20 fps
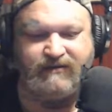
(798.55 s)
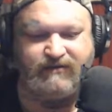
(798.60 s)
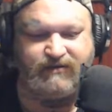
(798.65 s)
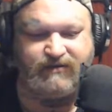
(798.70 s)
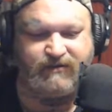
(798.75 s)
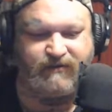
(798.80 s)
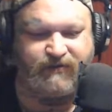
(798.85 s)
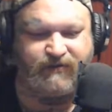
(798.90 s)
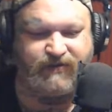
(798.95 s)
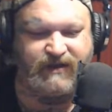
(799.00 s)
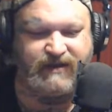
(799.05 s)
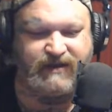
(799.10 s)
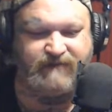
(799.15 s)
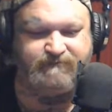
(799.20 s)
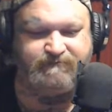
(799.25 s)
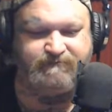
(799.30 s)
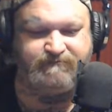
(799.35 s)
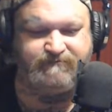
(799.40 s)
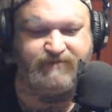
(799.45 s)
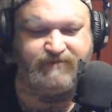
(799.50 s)
Do you
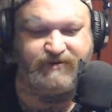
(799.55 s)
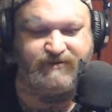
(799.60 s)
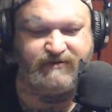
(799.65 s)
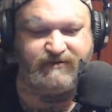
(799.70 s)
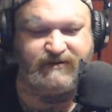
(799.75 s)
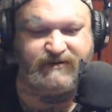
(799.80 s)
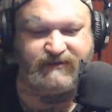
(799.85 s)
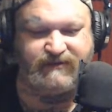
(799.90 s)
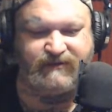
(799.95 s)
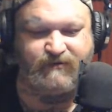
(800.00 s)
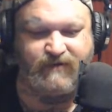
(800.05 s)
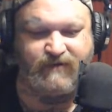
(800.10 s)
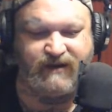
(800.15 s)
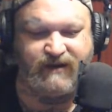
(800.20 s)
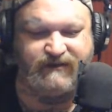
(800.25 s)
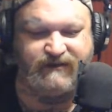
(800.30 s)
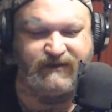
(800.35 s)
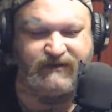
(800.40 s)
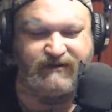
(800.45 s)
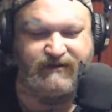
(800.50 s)
think Putin is
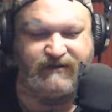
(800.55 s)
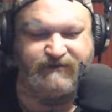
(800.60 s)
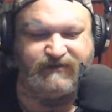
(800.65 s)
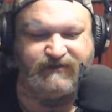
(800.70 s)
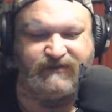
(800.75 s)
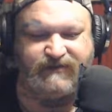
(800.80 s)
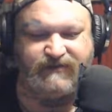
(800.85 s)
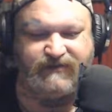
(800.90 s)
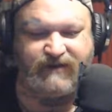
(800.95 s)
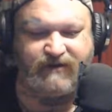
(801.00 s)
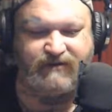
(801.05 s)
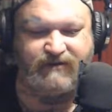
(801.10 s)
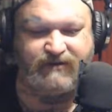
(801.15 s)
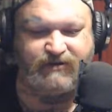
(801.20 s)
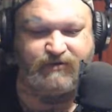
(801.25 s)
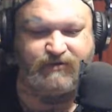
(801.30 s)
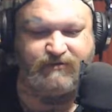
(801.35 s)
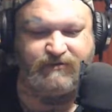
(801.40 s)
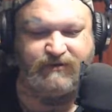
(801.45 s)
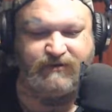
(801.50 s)
crazy enough to start a
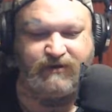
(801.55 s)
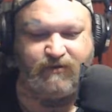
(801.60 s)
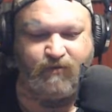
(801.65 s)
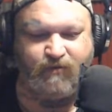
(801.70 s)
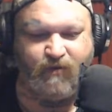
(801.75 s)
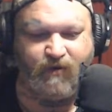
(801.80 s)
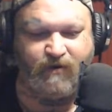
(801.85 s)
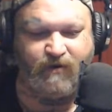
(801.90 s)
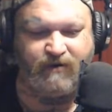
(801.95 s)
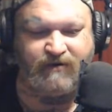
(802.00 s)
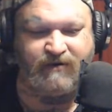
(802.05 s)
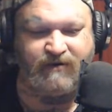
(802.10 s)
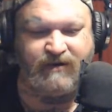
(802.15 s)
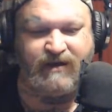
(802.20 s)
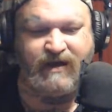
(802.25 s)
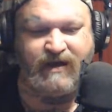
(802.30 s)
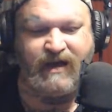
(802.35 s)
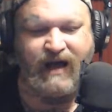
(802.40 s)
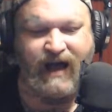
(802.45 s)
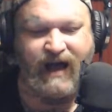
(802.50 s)
nuclear war?
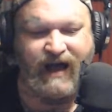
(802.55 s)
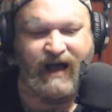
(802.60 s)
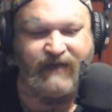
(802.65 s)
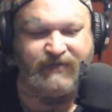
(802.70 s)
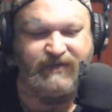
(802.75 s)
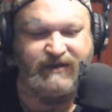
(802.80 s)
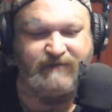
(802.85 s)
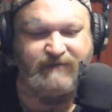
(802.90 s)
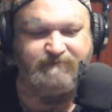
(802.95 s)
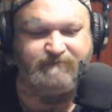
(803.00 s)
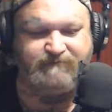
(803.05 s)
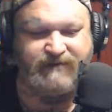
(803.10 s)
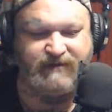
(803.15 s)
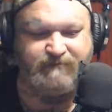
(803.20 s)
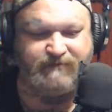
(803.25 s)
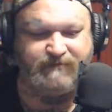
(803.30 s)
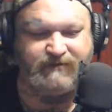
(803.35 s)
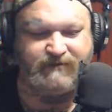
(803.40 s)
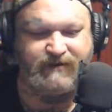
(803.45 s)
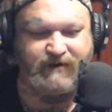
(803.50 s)
I think
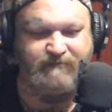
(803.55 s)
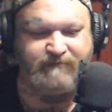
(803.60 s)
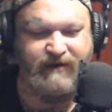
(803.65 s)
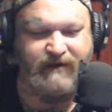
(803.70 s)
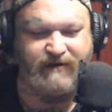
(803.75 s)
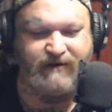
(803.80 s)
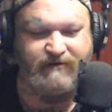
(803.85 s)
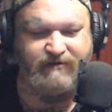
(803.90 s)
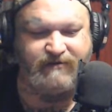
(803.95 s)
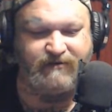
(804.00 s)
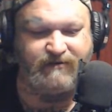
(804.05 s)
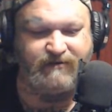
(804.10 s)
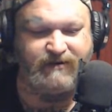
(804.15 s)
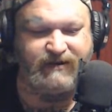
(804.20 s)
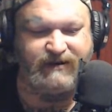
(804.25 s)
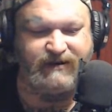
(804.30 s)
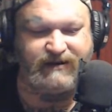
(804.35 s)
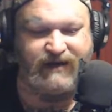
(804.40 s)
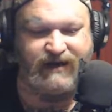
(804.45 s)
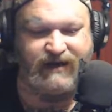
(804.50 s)
people are
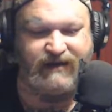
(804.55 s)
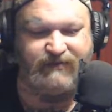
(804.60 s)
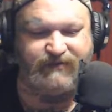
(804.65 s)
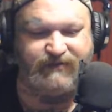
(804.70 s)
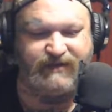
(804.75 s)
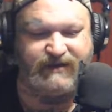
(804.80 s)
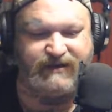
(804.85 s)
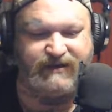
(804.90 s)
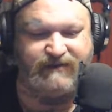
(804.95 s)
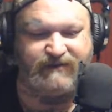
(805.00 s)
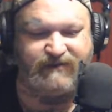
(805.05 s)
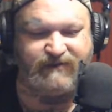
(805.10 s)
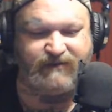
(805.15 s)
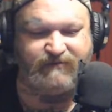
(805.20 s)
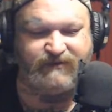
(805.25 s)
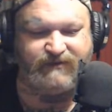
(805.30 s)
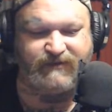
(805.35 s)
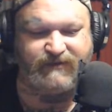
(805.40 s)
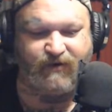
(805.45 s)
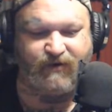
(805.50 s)
paranoid. I think if
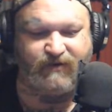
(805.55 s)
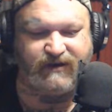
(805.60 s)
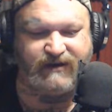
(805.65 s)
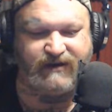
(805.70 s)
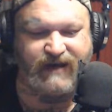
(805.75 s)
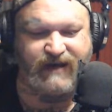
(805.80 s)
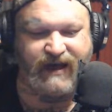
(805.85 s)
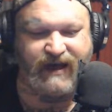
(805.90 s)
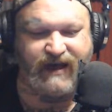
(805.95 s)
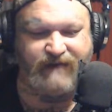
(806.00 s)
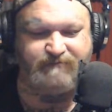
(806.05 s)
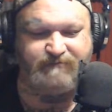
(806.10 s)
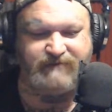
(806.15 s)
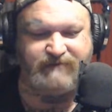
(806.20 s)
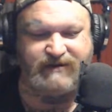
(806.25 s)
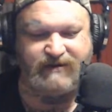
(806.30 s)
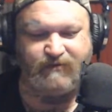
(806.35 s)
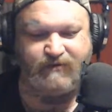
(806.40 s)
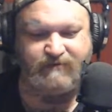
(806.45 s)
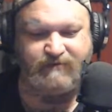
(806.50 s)
it was going to
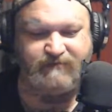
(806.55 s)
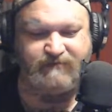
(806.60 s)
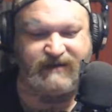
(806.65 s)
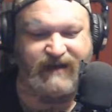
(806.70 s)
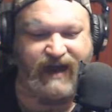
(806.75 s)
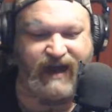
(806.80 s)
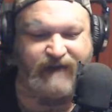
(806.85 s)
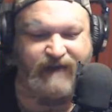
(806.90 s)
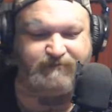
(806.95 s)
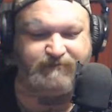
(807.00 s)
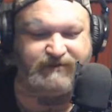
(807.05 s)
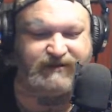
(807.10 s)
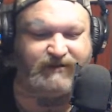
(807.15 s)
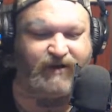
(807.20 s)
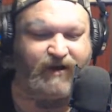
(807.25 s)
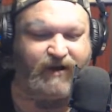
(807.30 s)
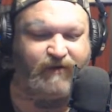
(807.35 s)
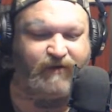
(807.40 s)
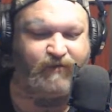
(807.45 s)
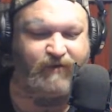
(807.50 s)
happen, it would be
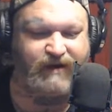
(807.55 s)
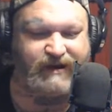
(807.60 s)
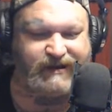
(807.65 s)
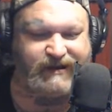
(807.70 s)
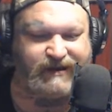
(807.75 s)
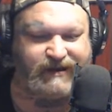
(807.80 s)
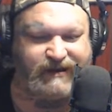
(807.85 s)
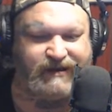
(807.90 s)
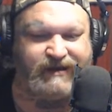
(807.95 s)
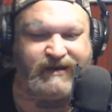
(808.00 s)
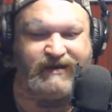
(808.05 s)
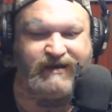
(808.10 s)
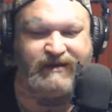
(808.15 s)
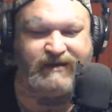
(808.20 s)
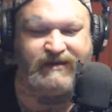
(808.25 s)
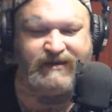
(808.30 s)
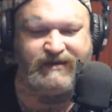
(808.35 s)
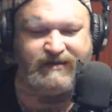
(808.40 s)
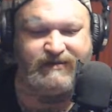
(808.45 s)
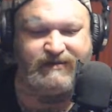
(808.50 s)
happening already.
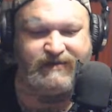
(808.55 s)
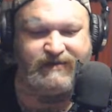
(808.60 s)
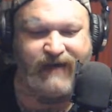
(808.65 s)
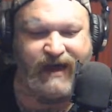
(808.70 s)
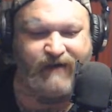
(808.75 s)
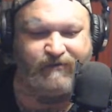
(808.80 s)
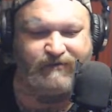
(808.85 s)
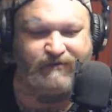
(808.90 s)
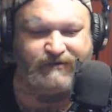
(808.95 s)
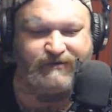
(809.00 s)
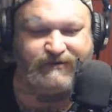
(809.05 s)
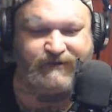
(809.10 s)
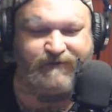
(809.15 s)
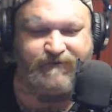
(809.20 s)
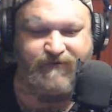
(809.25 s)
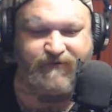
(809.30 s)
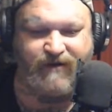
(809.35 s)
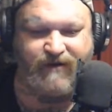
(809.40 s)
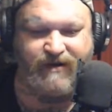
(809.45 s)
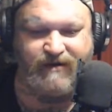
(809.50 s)
That was
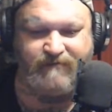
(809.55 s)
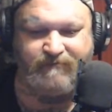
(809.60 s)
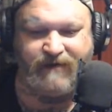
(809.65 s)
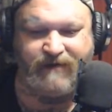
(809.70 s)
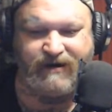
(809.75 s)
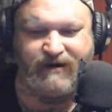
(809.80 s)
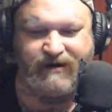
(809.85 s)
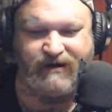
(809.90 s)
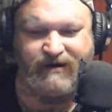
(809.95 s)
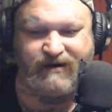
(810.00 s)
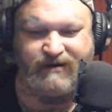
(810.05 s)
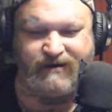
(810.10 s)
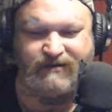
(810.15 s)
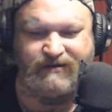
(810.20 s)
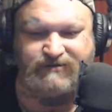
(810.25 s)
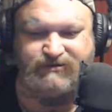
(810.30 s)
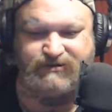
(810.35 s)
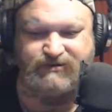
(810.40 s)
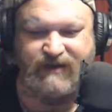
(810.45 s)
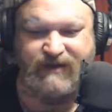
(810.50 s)
from
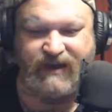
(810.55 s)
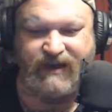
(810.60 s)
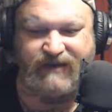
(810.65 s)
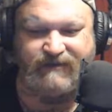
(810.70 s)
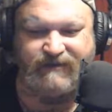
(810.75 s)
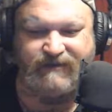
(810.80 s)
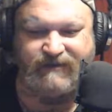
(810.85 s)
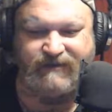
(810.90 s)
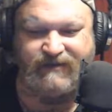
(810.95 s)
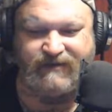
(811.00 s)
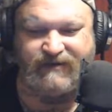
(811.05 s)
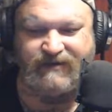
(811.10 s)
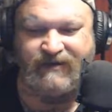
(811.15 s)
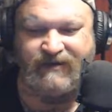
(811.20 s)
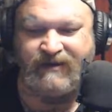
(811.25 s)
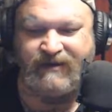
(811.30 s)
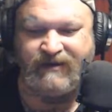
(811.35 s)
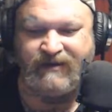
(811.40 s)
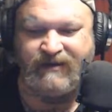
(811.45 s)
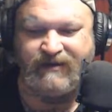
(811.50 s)
uh, Jason.
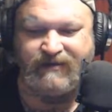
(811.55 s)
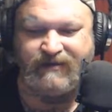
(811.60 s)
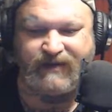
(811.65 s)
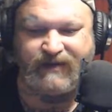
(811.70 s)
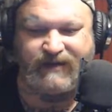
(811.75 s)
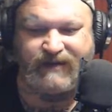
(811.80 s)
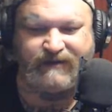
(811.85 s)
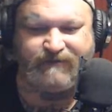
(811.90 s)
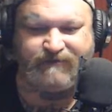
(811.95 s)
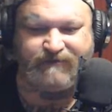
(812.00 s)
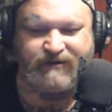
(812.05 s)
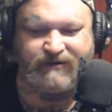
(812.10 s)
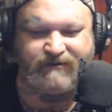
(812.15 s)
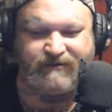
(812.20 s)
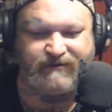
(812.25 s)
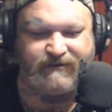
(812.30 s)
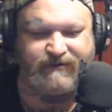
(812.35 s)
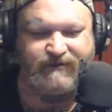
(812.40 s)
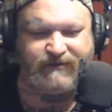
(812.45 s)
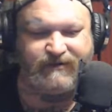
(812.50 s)
Thanks for
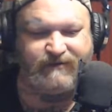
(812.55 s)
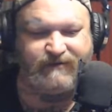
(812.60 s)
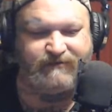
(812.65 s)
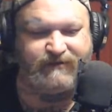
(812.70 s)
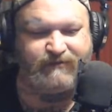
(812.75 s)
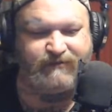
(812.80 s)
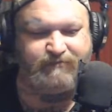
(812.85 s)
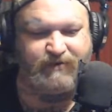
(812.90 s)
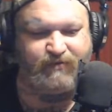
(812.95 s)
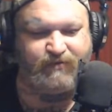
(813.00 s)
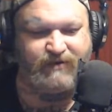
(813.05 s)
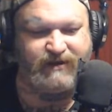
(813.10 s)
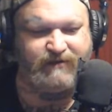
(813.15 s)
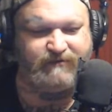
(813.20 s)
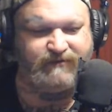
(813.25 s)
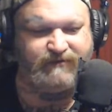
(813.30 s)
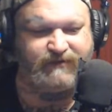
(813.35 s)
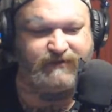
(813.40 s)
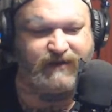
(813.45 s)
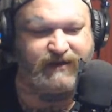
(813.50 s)
your service. But what do
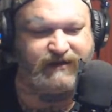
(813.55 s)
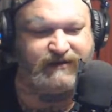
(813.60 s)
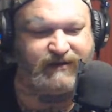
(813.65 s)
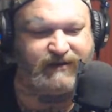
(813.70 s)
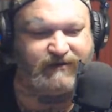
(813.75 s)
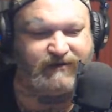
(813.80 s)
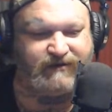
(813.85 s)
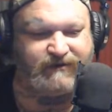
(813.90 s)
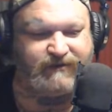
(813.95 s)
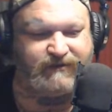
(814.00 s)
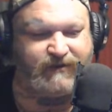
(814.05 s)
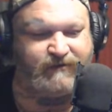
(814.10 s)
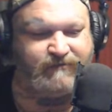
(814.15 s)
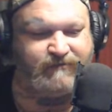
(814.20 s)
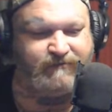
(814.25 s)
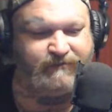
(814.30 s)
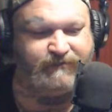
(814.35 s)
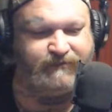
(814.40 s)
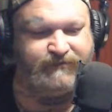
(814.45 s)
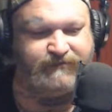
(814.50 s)
you say, Dark Soul?
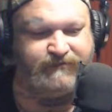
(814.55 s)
